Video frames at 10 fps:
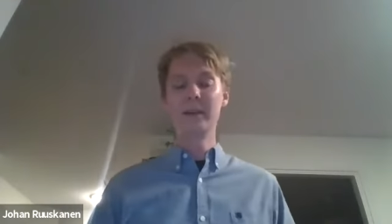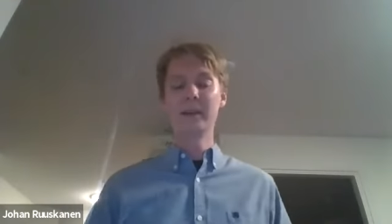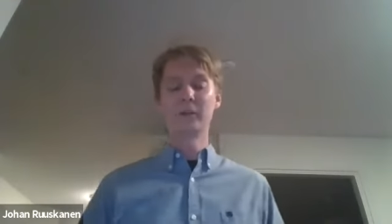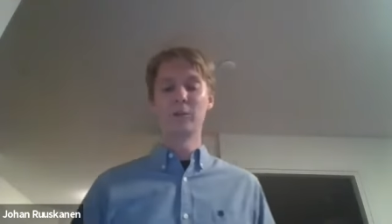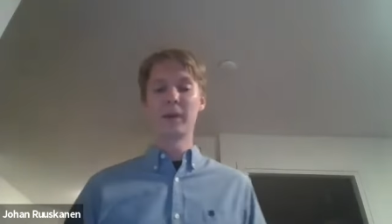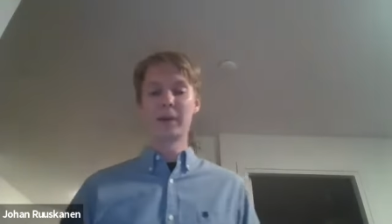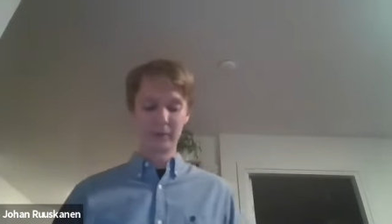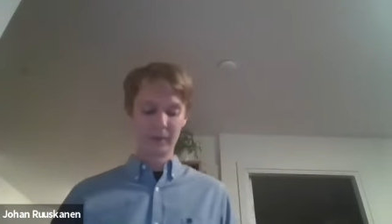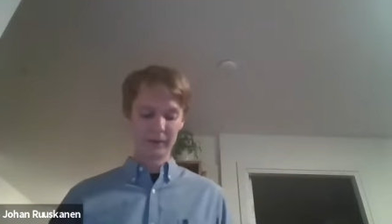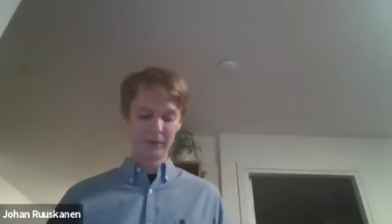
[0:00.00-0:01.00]

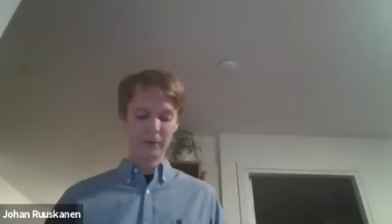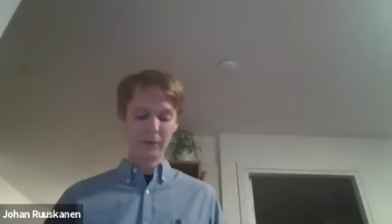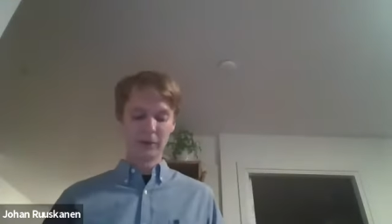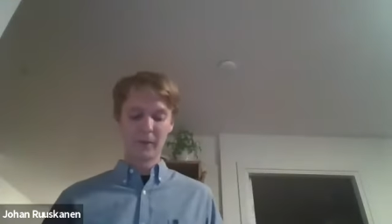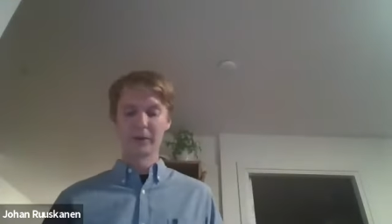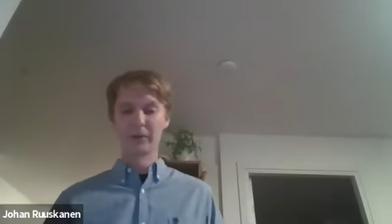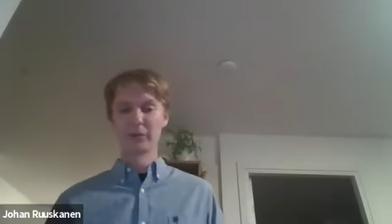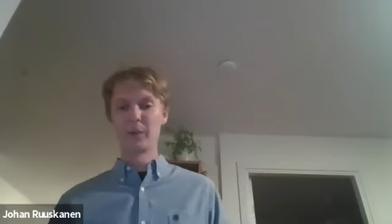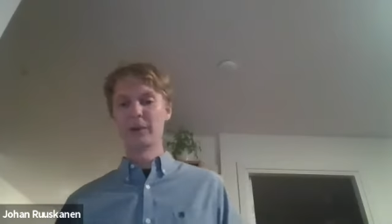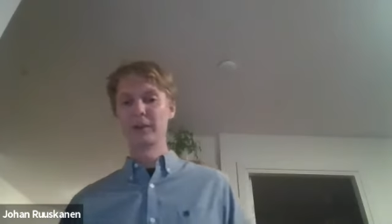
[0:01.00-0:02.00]
ESQPS system under
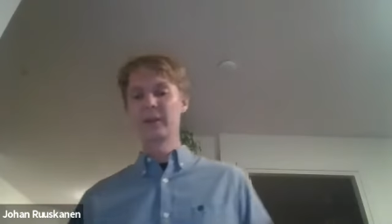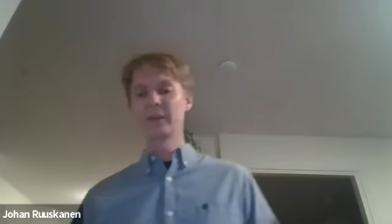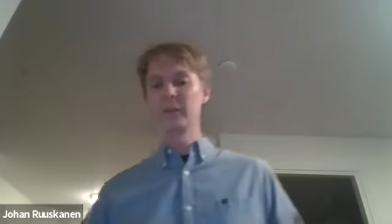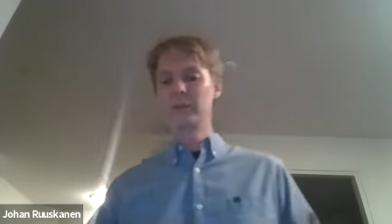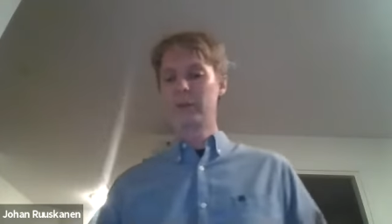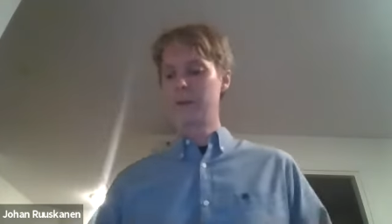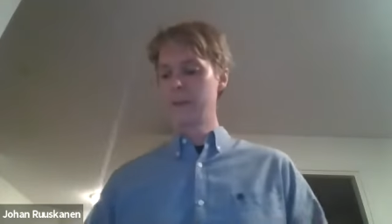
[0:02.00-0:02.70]
speculative execution.